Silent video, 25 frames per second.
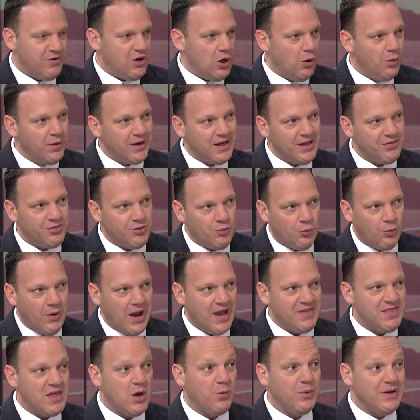don't get the
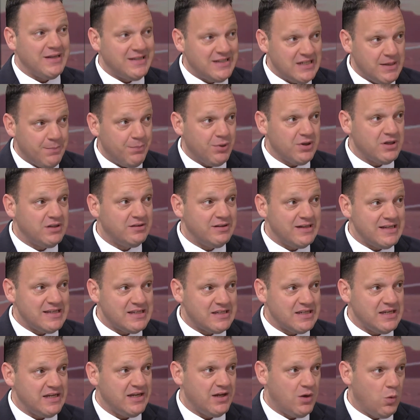rain that we typically
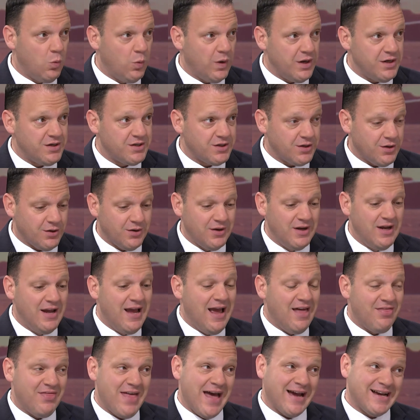see in winter,
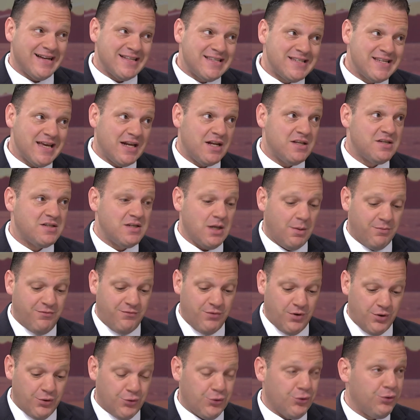that could set us up
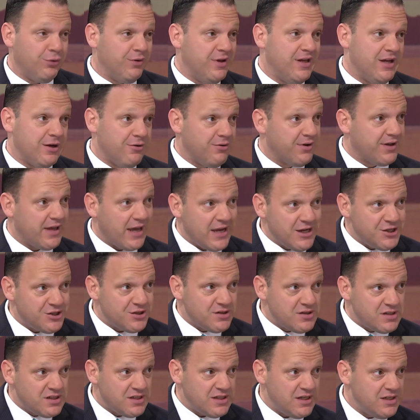for an early
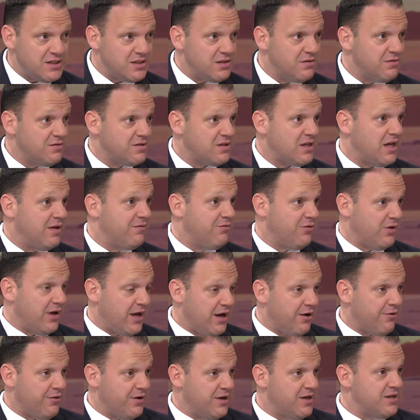irrigation season, say for
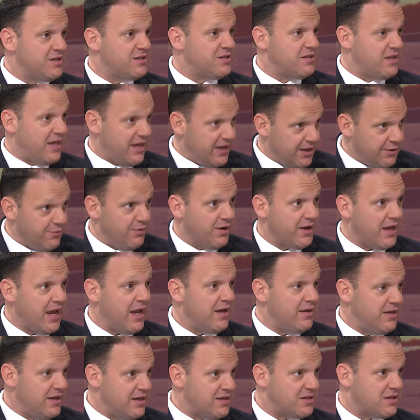areas that
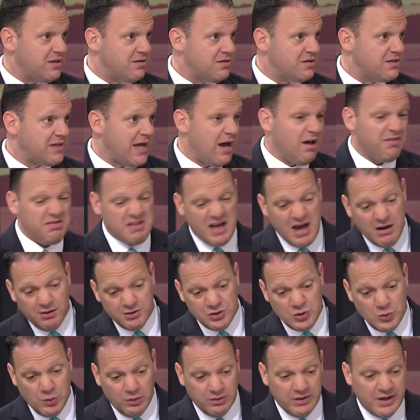irrigate east of the South
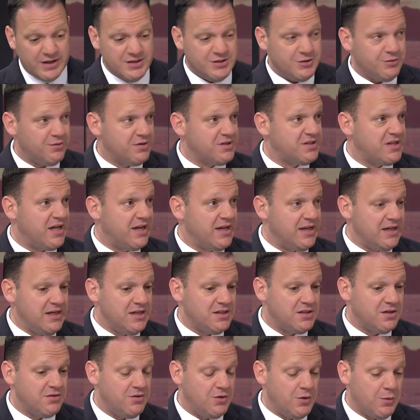Island to a lesser extent
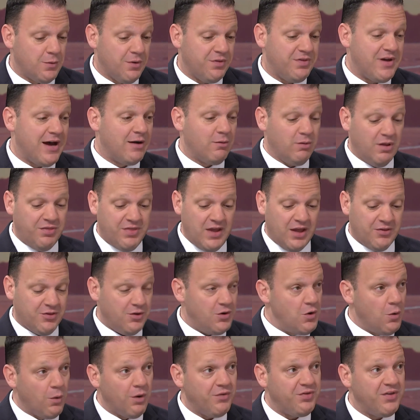east of the North Island. We think the
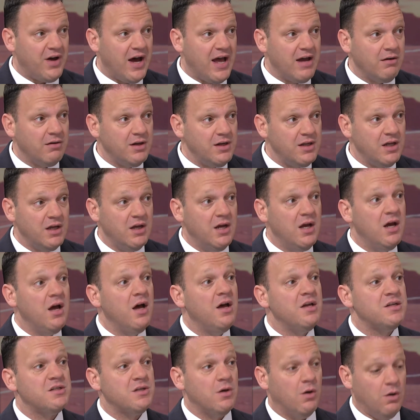North Island Island.
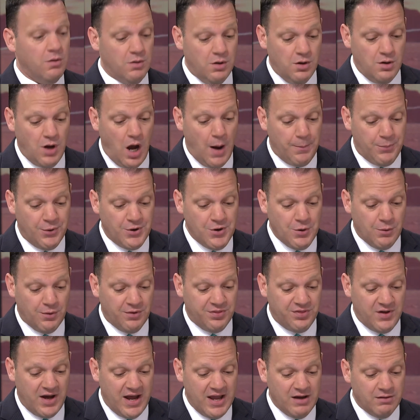So upper
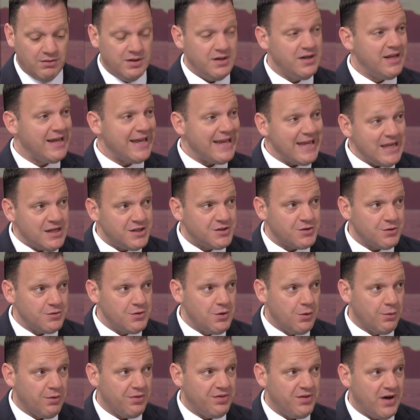North Island,
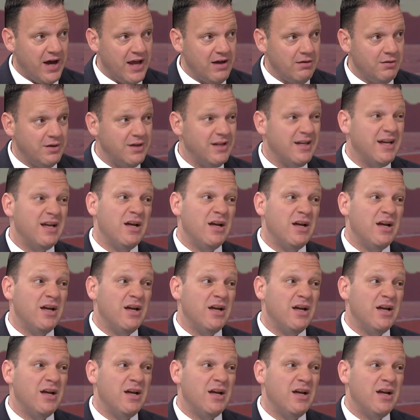eastern North Island,